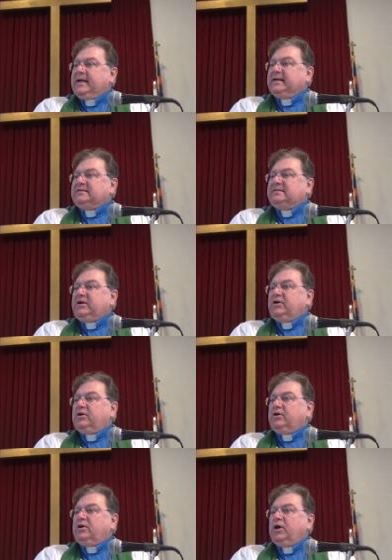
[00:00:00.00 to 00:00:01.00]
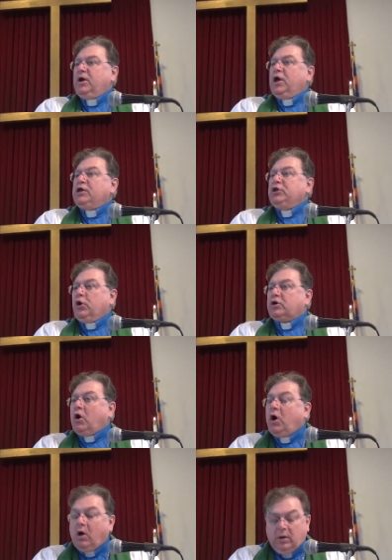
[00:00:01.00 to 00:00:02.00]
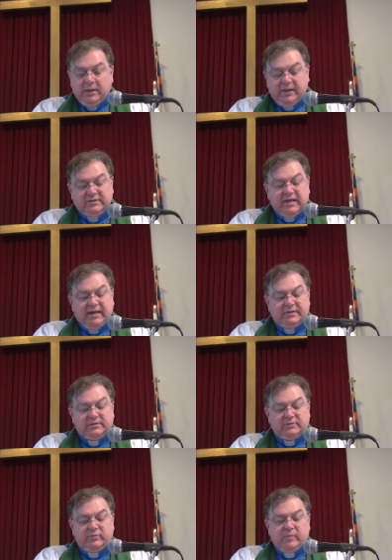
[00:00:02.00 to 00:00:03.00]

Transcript: Consider your call, he says.